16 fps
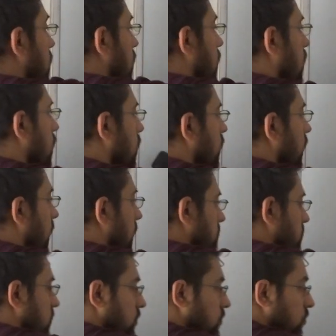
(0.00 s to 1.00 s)
are
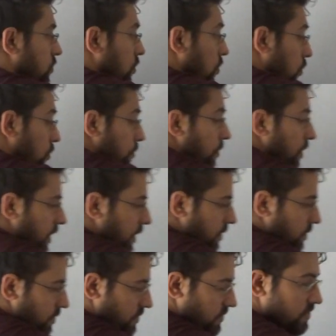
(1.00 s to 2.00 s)
absolute
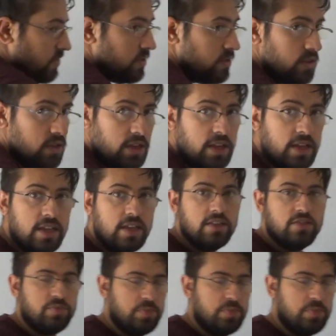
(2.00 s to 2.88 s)
no-brainers is